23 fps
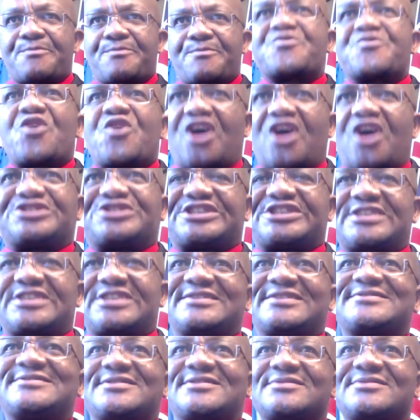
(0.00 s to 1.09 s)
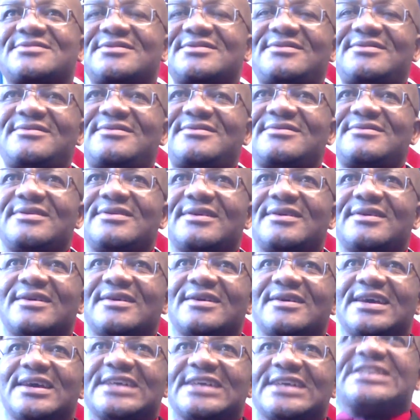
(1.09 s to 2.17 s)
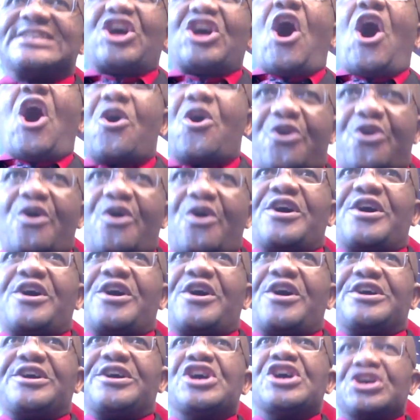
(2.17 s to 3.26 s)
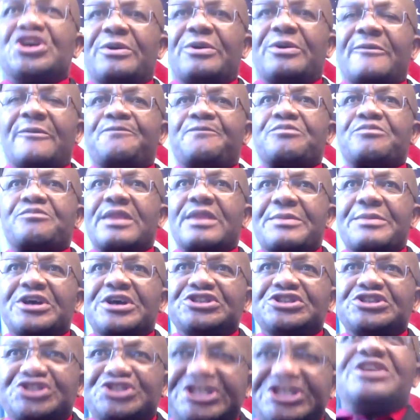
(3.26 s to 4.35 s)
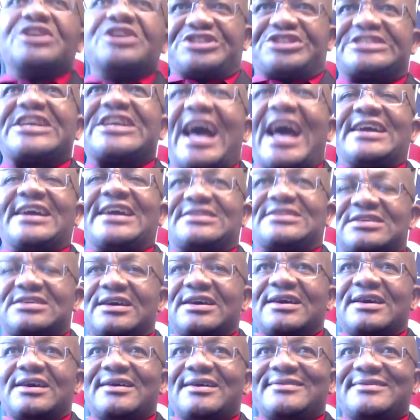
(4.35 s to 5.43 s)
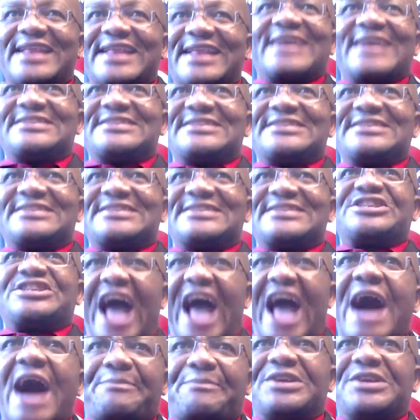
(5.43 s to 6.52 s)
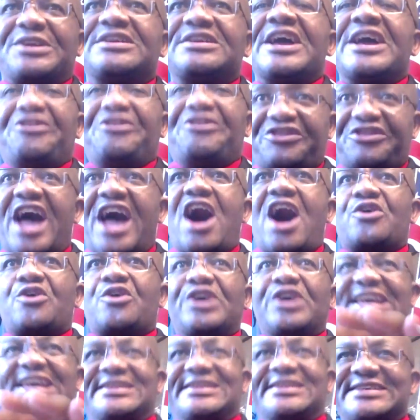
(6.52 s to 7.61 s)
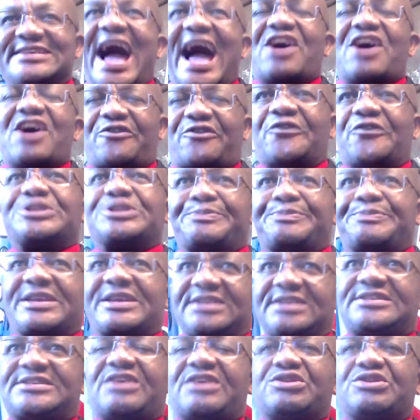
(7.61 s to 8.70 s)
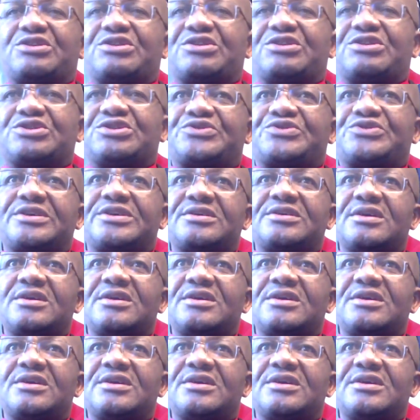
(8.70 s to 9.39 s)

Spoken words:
process. It is ongoing genocide that is happening now in the Anglophone speaking territory.